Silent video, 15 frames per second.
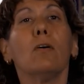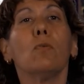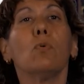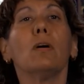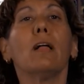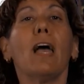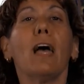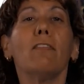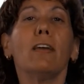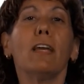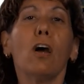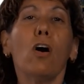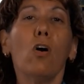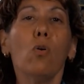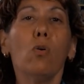will have a
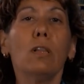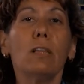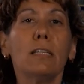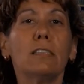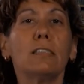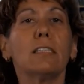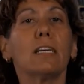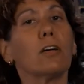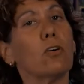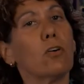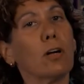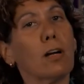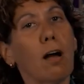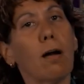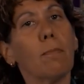holistic or
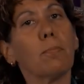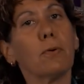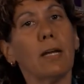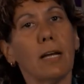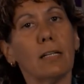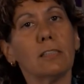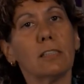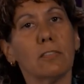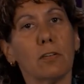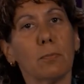comprehensive